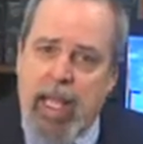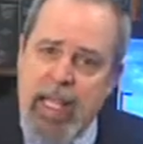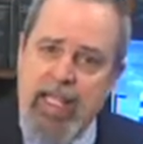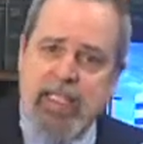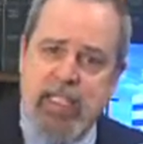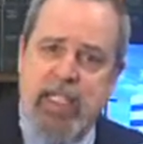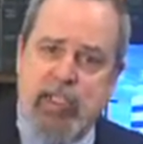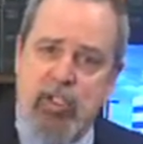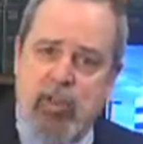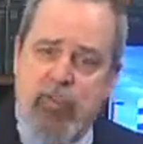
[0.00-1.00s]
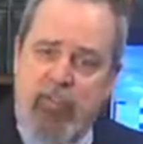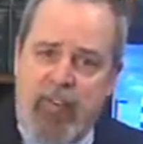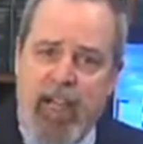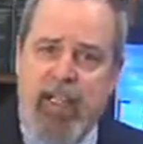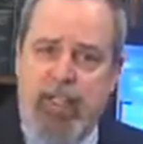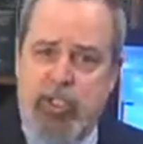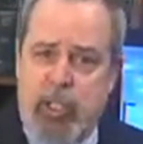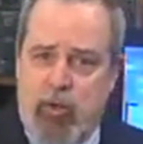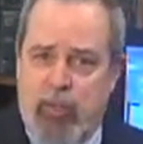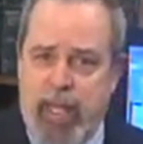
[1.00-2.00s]
Is this fight that
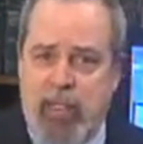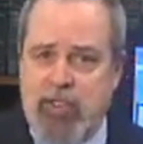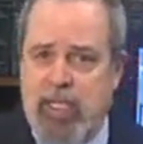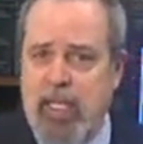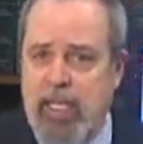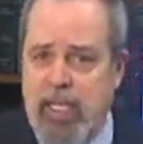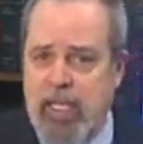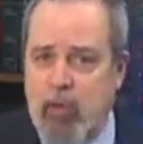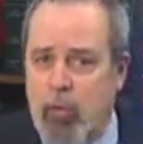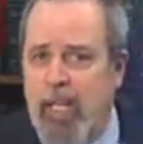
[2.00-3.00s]
you're about to get in